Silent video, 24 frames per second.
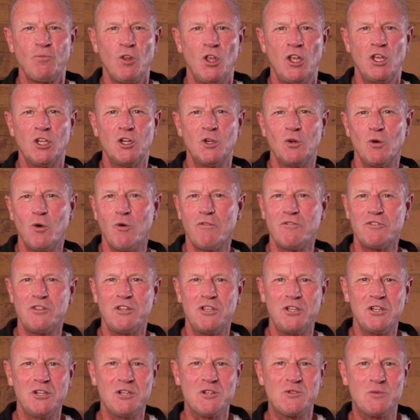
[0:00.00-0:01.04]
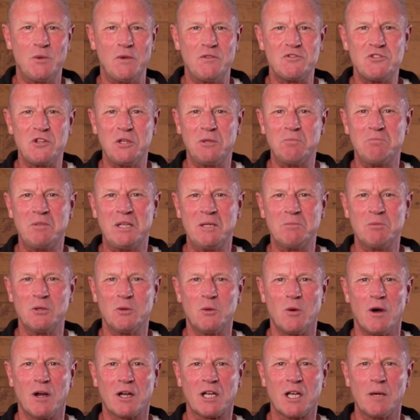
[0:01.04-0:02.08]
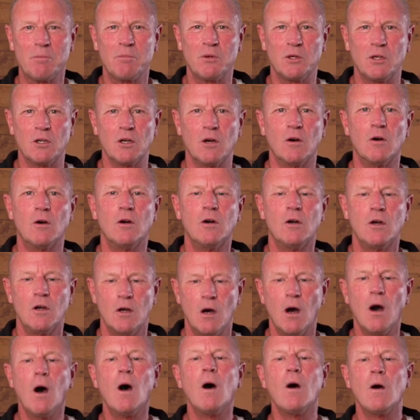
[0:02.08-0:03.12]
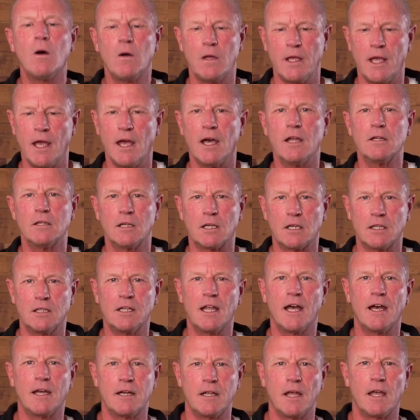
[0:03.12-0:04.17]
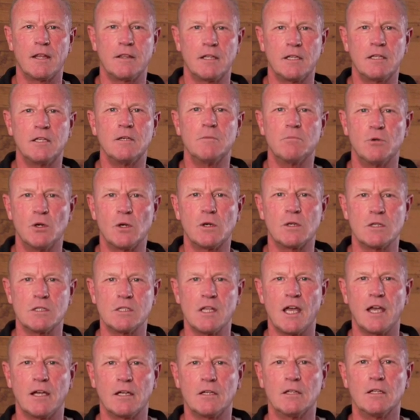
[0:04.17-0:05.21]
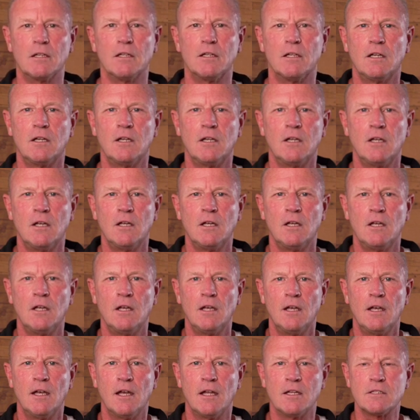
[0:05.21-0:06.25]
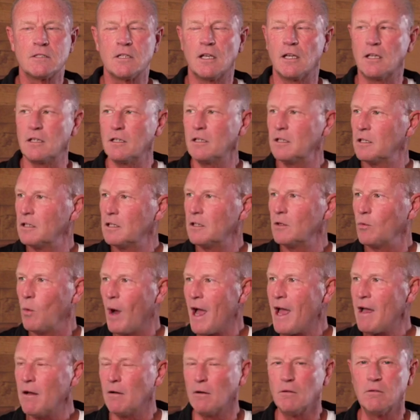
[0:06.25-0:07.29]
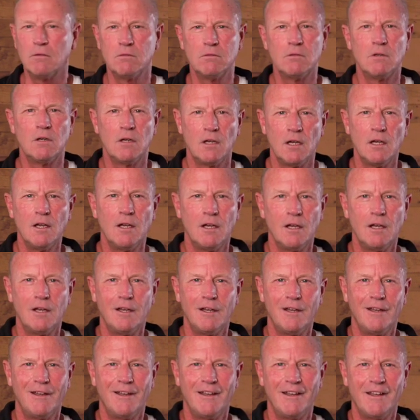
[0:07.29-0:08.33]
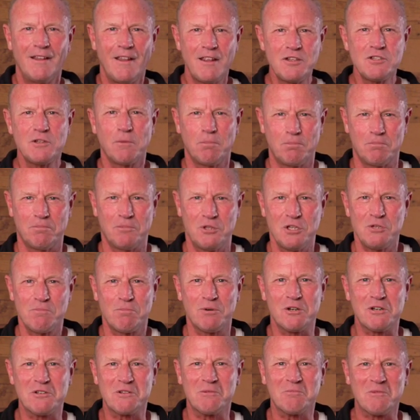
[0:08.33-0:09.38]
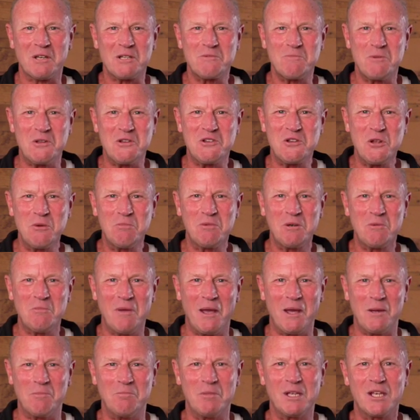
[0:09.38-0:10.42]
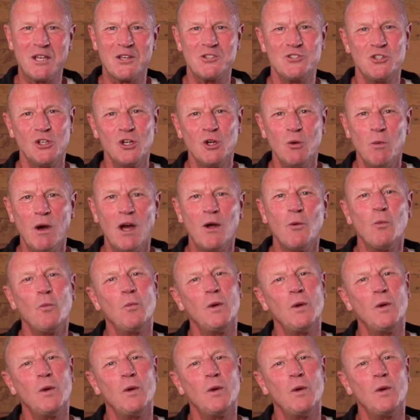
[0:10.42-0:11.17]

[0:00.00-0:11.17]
You know, over the years, we've seen people walk up and go, "Oh yeah, look at that, I think he broke his ankle." And it's like, wow, this person must be Superman, because you know what?